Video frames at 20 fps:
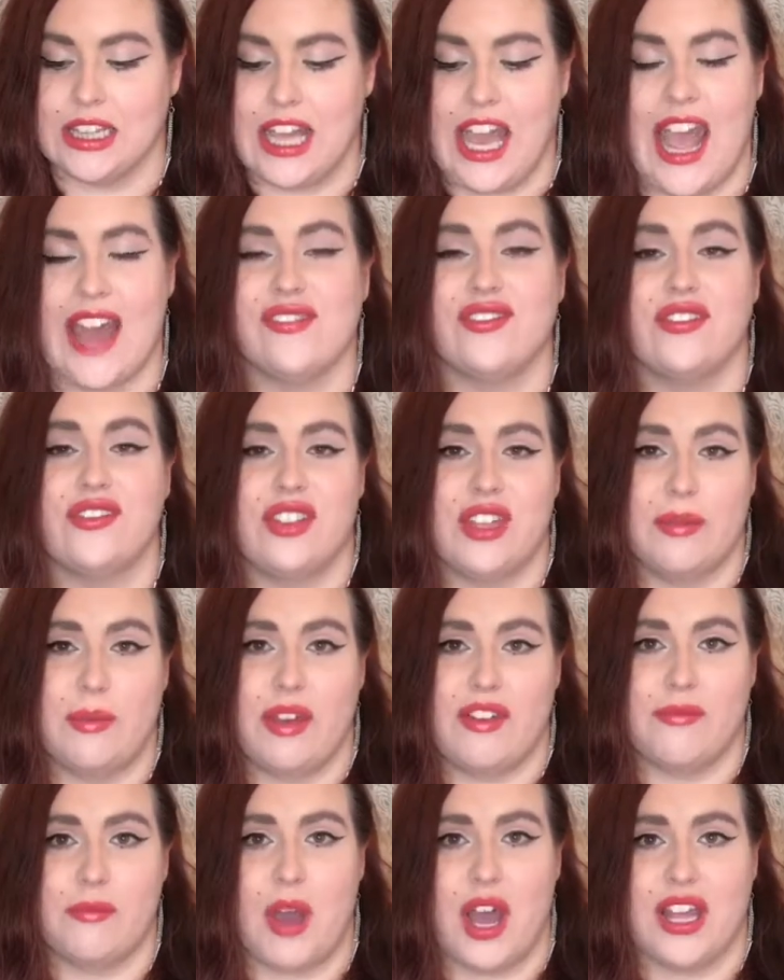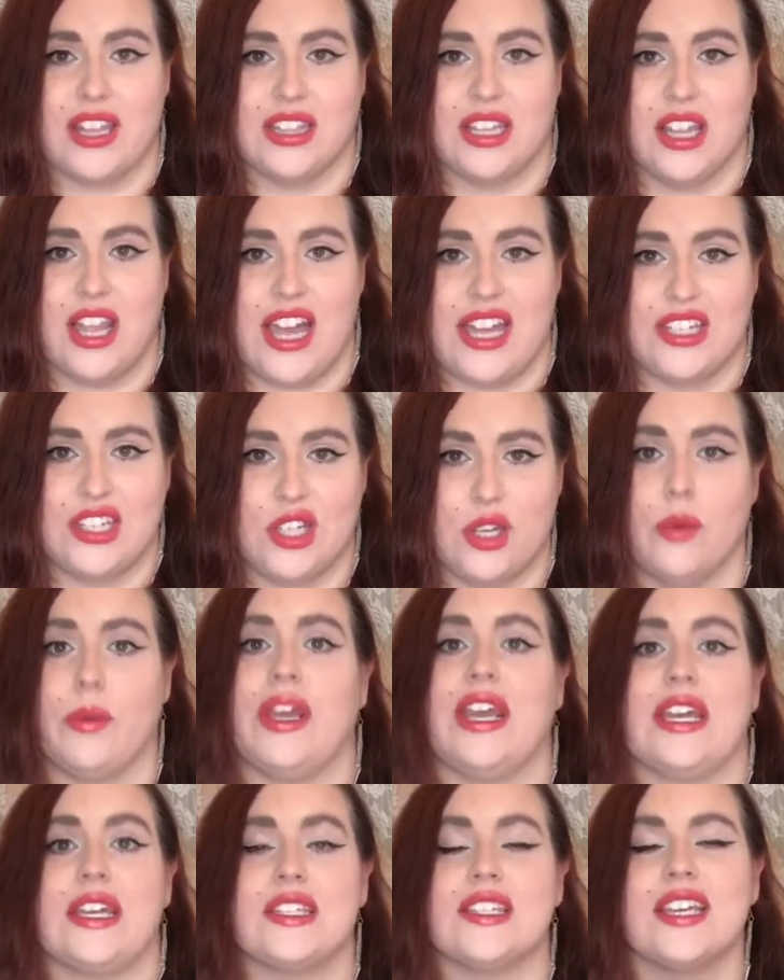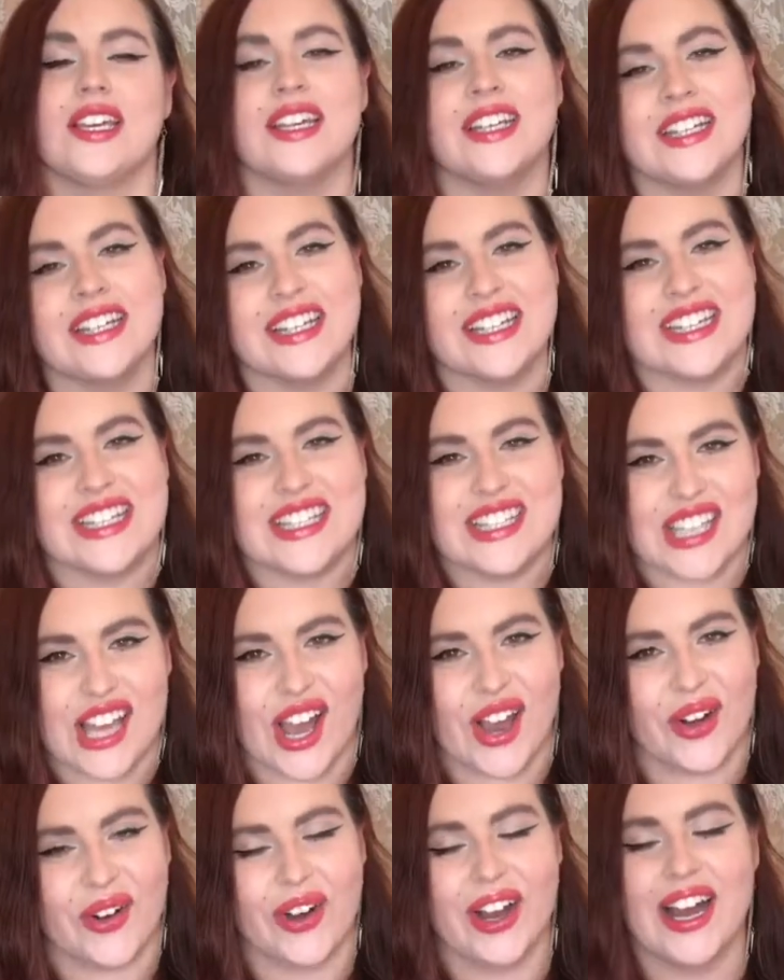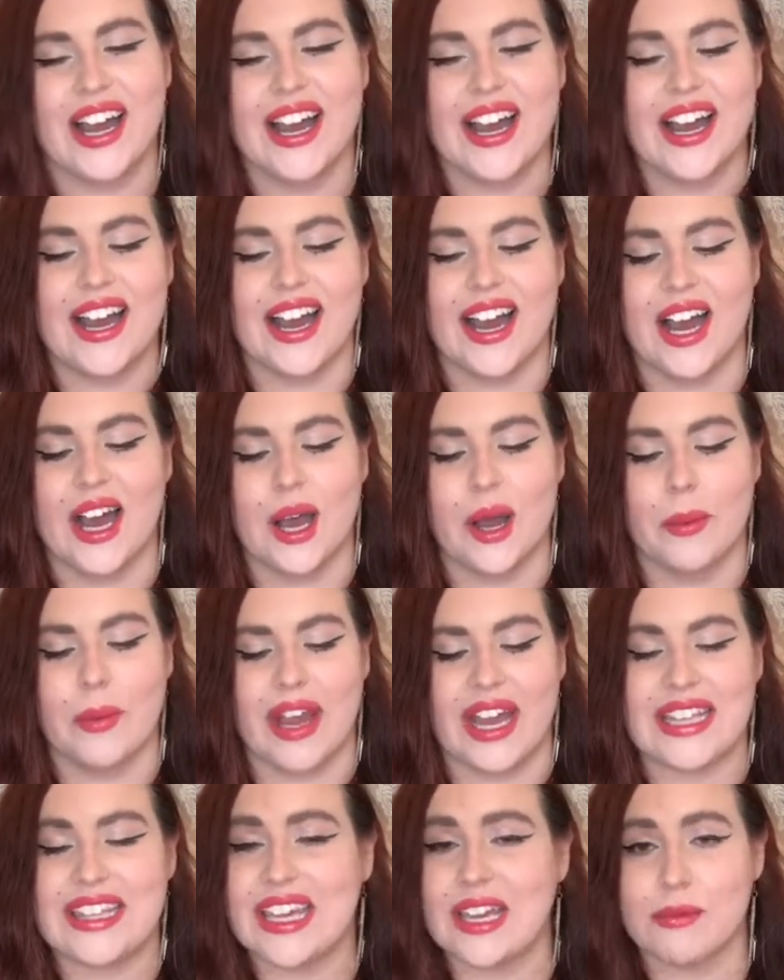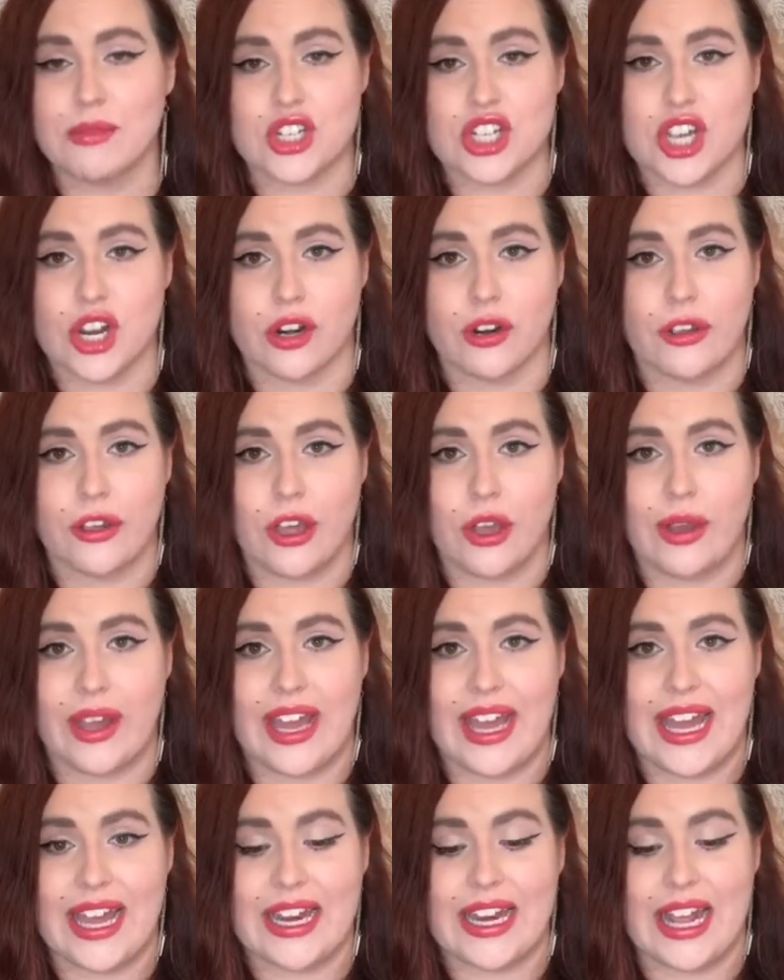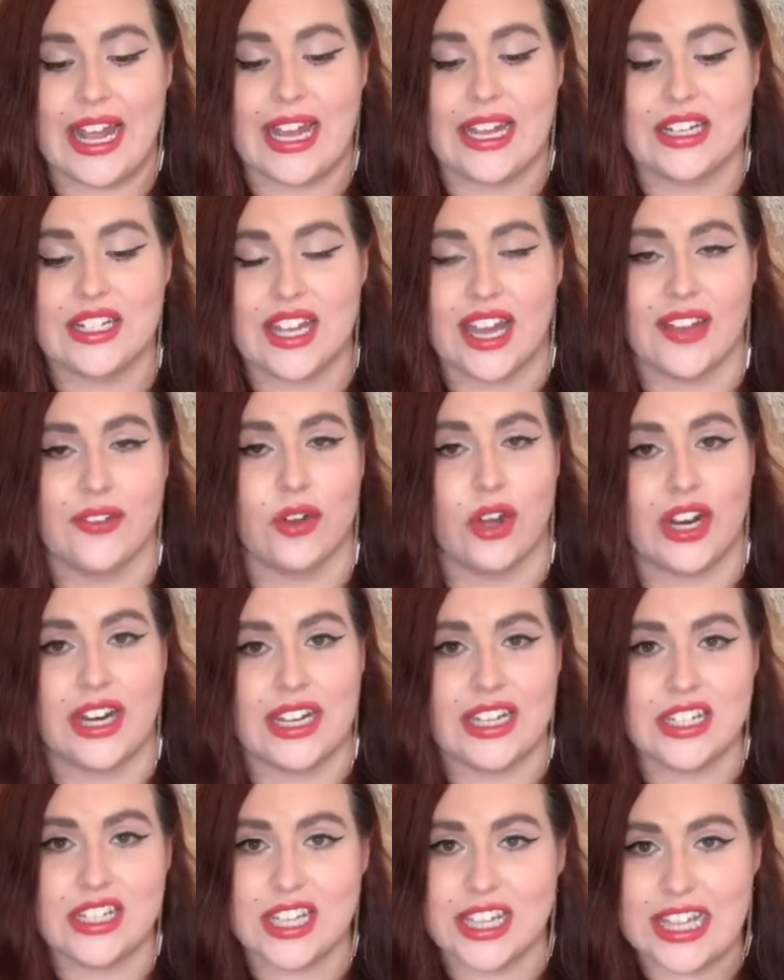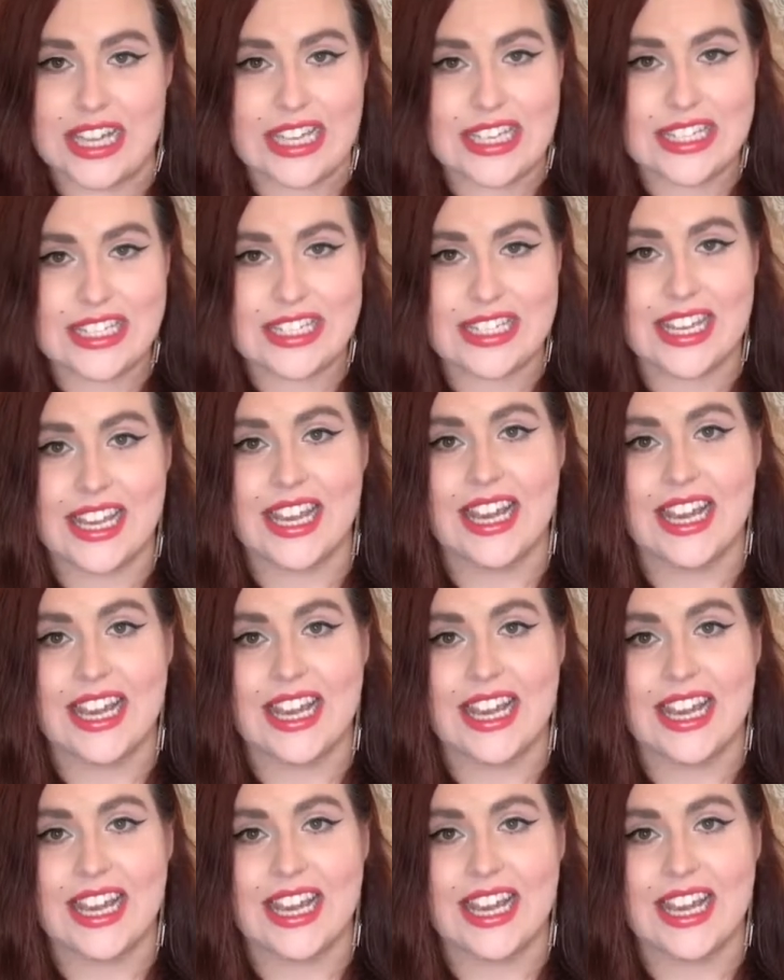half of them I've bought in the last 2 weeks. So I think I'm just gonna go ahead and dive on into this.